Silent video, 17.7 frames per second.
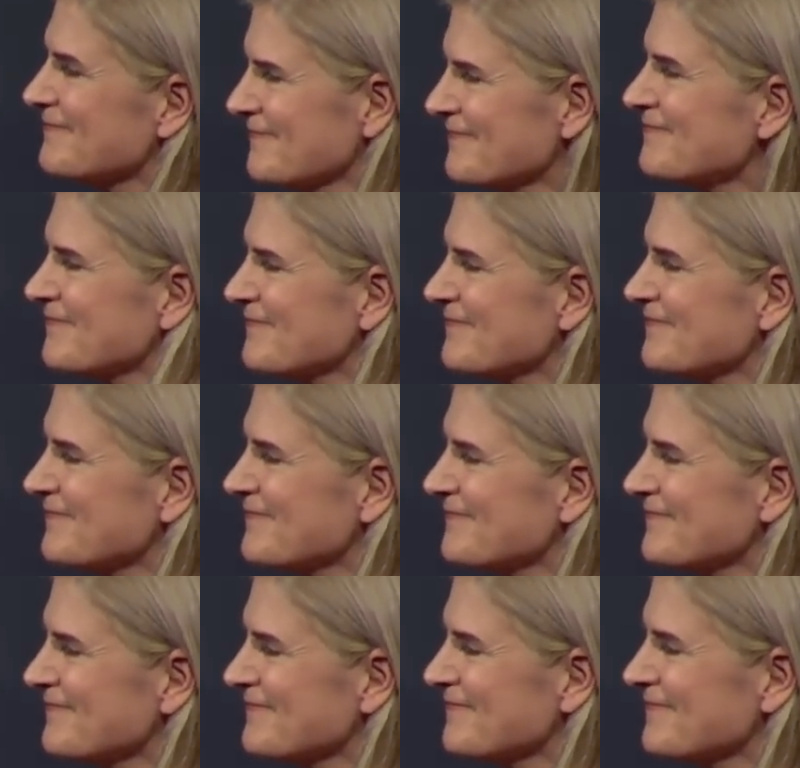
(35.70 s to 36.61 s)

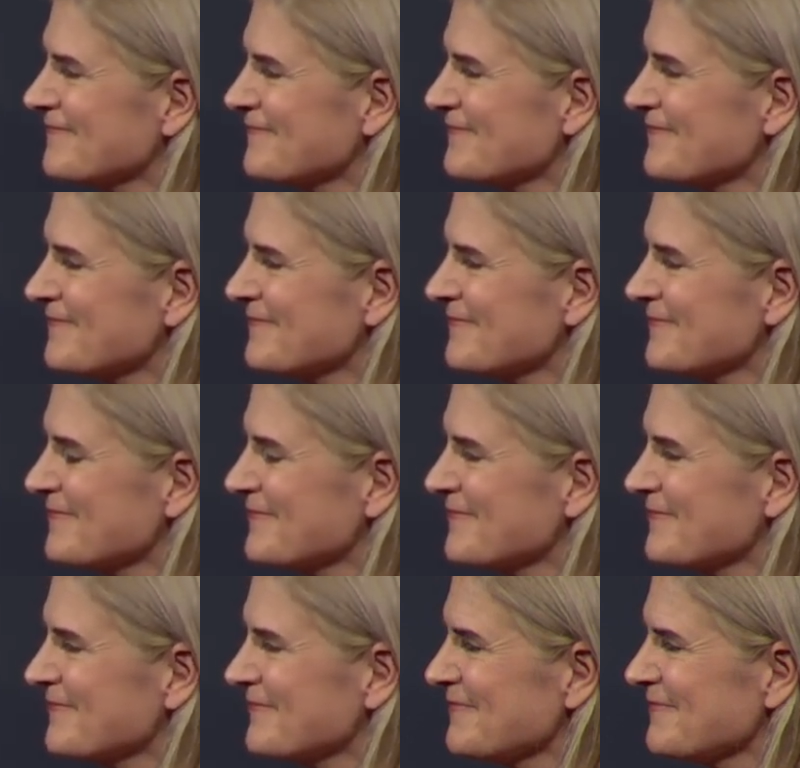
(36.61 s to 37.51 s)

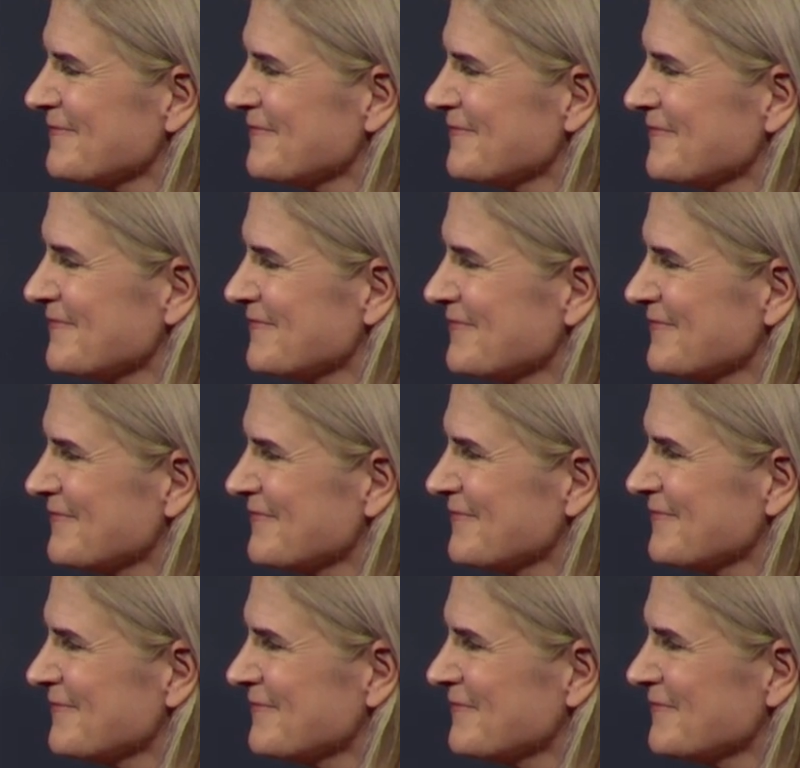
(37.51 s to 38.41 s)

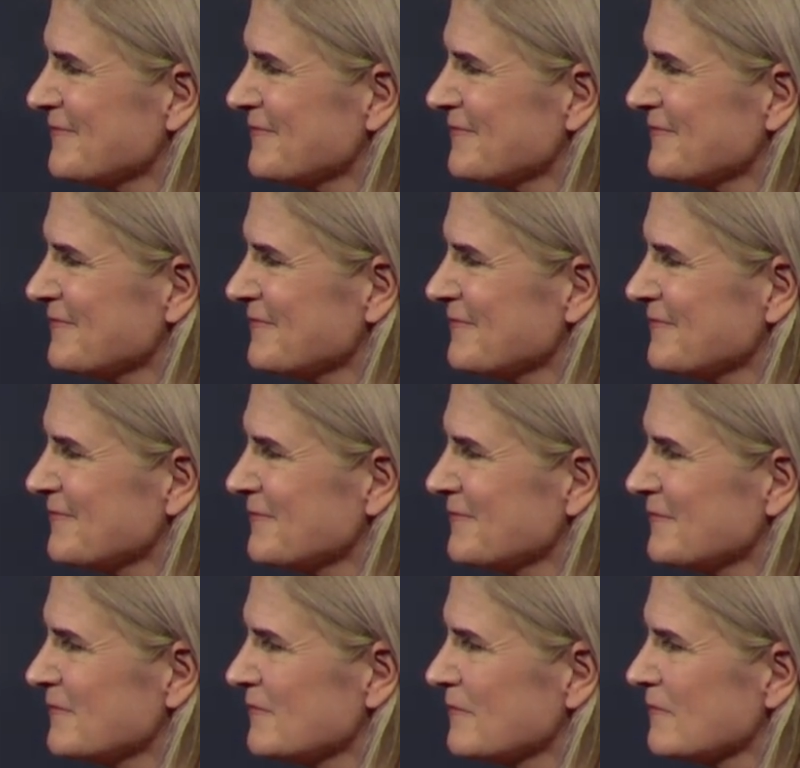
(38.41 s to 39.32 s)

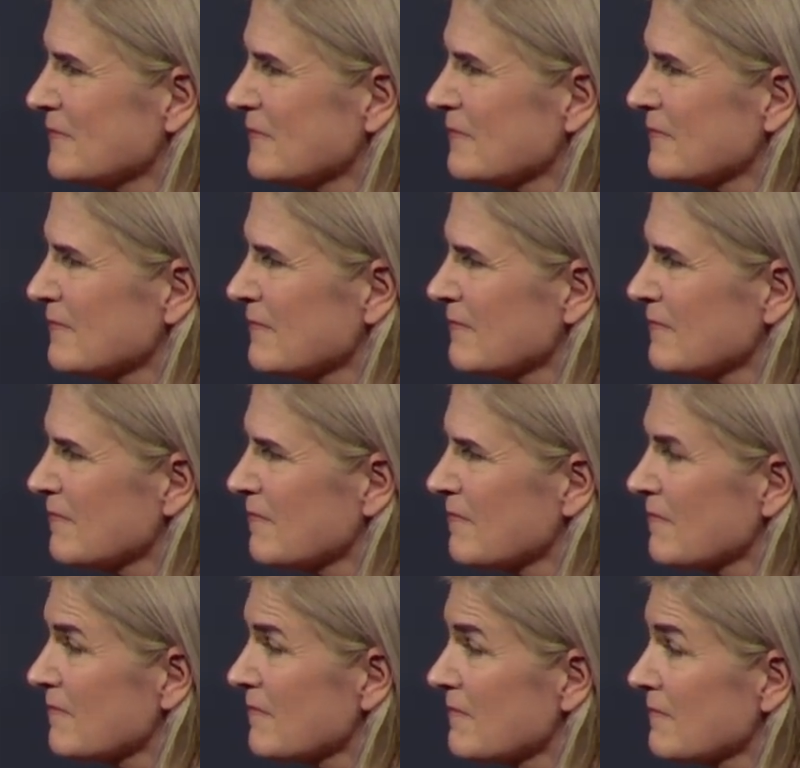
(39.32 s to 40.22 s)

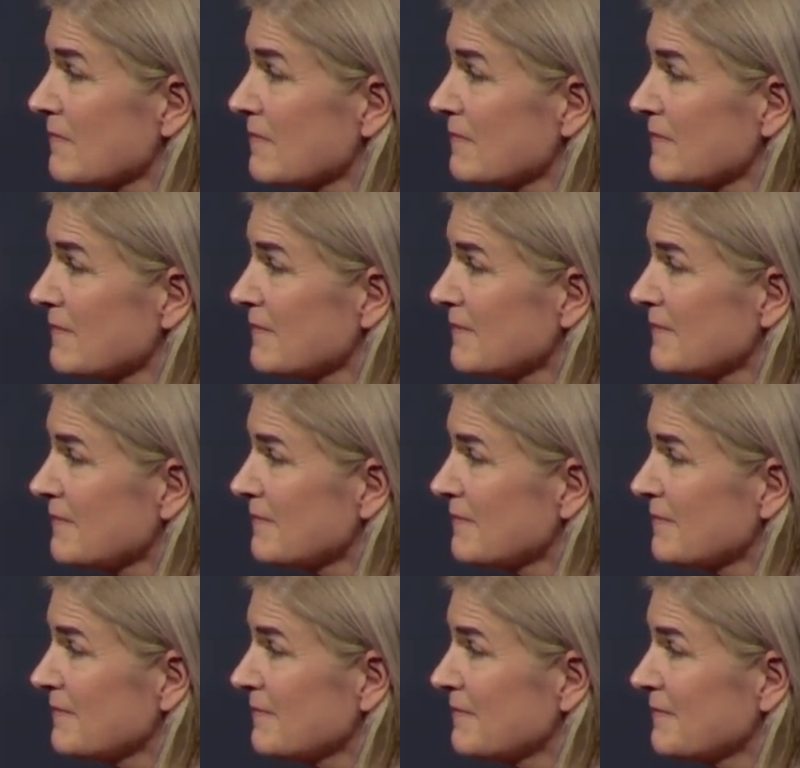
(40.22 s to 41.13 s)

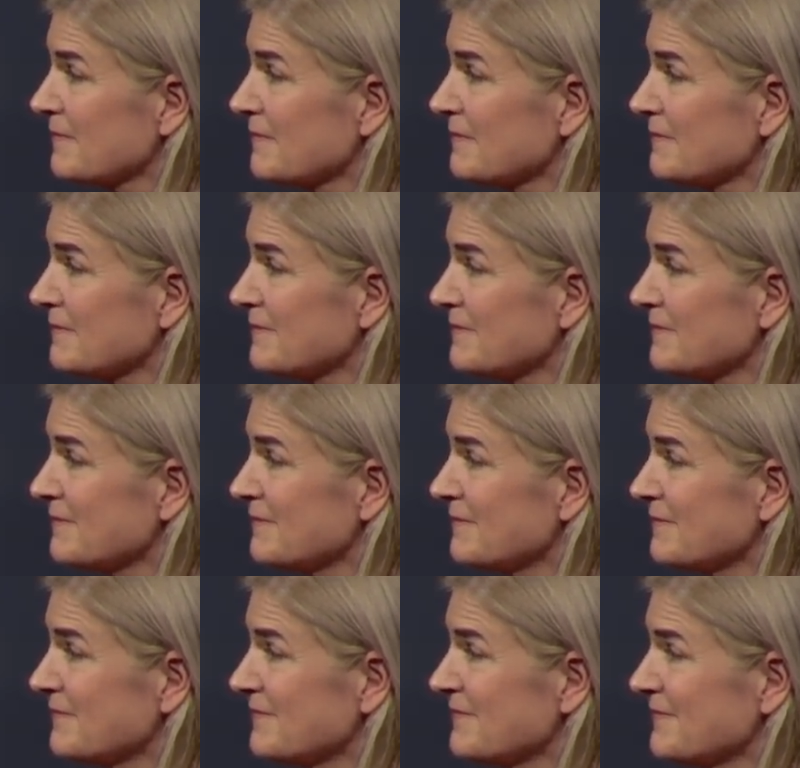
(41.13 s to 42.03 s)

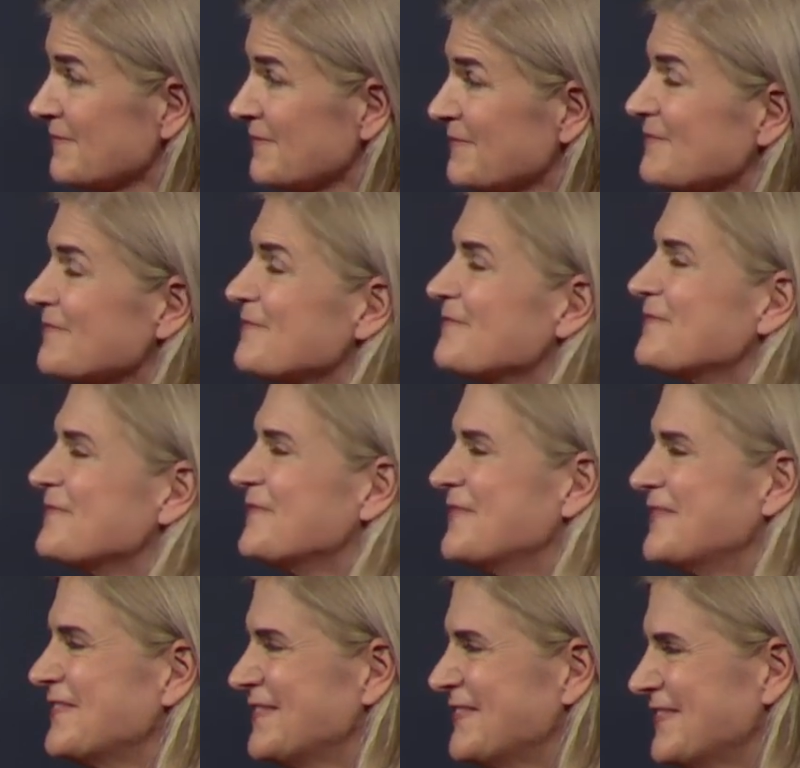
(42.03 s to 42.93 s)

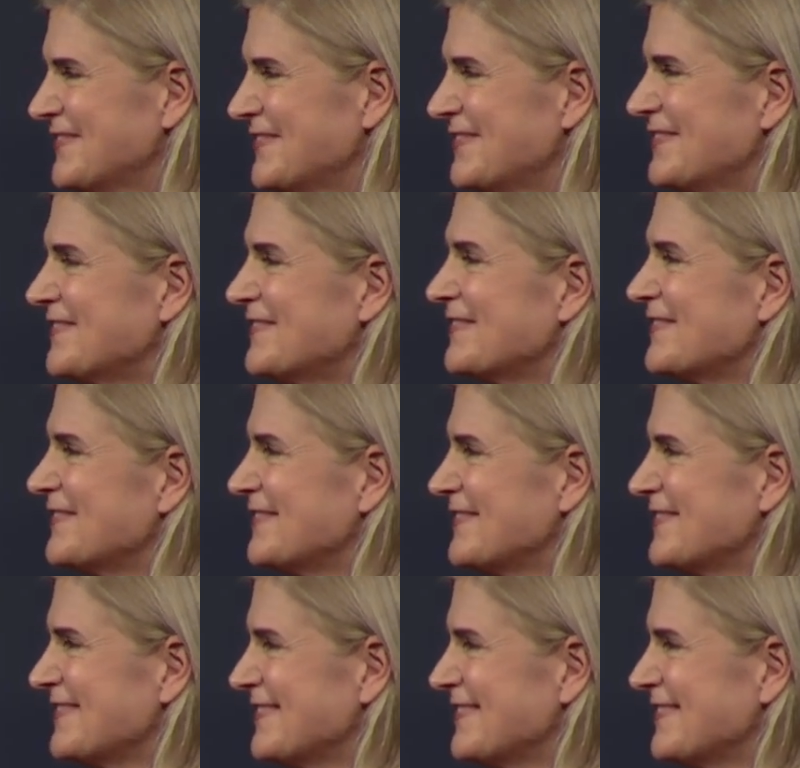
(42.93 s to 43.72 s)
The person shown says nothing.